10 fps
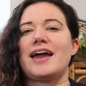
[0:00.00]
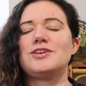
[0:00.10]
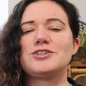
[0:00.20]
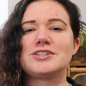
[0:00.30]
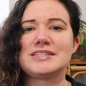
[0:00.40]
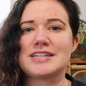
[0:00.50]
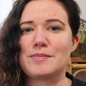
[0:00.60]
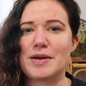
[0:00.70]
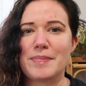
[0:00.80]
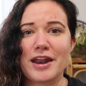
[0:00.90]
I usually sell
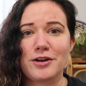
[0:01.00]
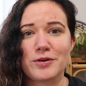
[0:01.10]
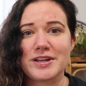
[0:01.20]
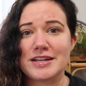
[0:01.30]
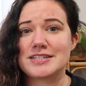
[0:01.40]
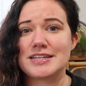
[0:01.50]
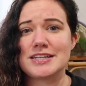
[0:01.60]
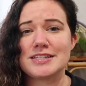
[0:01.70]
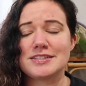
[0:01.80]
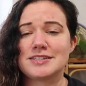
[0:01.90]
my Patagonia
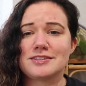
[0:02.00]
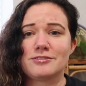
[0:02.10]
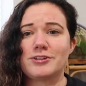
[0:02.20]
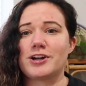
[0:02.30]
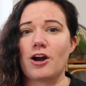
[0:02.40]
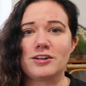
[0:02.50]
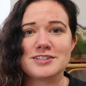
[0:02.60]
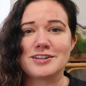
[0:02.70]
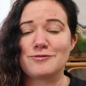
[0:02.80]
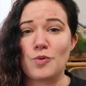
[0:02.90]
tees
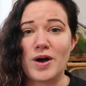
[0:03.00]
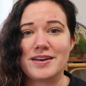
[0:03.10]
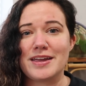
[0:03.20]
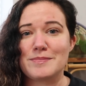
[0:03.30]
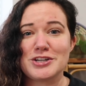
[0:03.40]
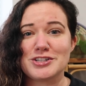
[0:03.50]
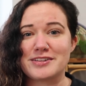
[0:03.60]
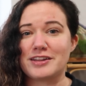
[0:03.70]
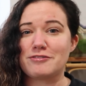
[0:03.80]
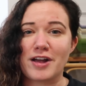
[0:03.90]
regardless of what image is
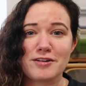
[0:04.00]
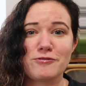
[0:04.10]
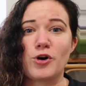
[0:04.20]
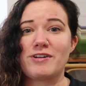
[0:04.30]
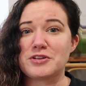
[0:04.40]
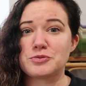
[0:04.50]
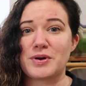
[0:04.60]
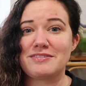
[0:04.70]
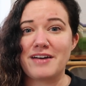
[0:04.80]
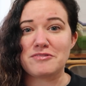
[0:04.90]
on the front for around
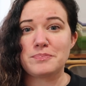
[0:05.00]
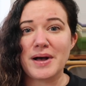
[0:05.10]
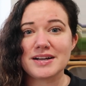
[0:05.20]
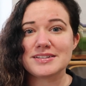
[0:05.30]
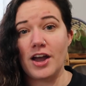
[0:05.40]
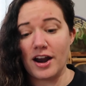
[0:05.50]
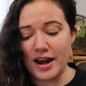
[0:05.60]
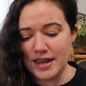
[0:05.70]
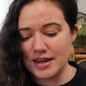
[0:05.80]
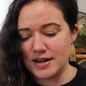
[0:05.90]
$25. All
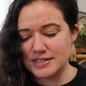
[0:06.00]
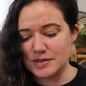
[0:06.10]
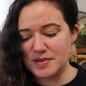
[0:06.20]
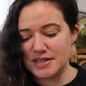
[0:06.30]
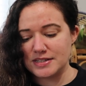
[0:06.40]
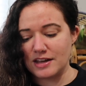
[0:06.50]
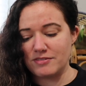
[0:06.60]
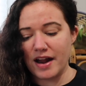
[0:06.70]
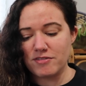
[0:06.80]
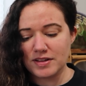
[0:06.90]
right, here is a piece of
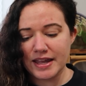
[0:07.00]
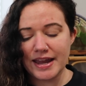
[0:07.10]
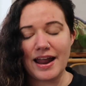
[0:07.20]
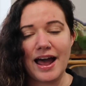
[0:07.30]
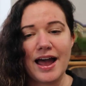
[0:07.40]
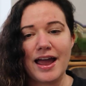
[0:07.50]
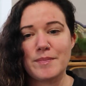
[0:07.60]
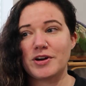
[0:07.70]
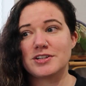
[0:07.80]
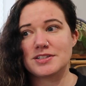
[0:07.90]
Everlane.
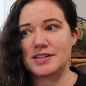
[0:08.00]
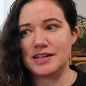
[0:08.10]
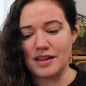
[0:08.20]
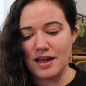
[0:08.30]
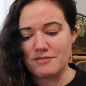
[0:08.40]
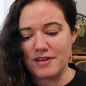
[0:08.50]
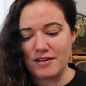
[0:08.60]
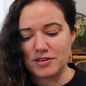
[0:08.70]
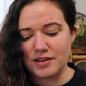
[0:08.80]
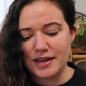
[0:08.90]
I personally love
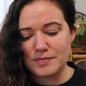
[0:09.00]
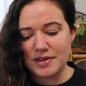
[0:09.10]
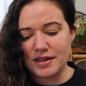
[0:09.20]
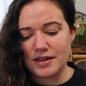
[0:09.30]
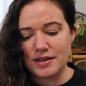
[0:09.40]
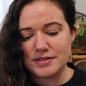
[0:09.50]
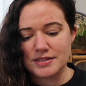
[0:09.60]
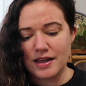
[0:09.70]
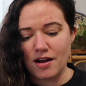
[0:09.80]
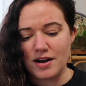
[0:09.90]
Everlane because
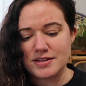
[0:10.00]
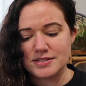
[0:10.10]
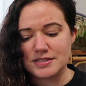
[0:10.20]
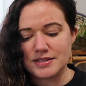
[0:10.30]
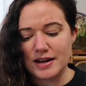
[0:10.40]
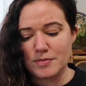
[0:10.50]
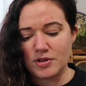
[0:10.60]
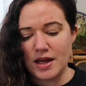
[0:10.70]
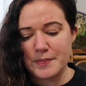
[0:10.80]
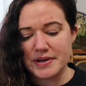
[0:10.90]
they are a
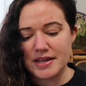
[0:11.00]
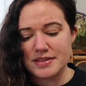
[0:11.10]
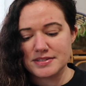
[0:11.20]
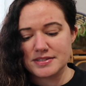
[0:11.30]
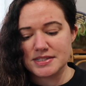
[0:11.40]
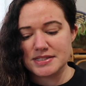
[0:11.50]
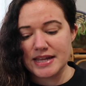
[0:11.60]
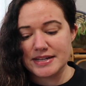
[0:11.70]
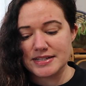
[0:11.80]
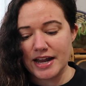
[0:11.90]
sustainable company. This is a
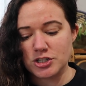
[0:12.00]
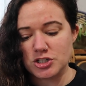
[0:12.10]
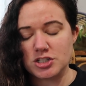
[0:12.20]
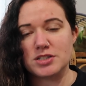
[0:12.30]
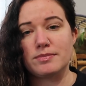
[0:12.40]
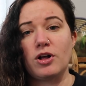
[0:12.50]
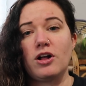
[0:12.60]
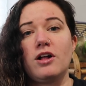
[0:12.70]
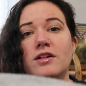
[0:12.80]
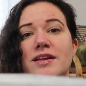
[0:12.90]
size extra
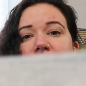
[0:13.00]
small.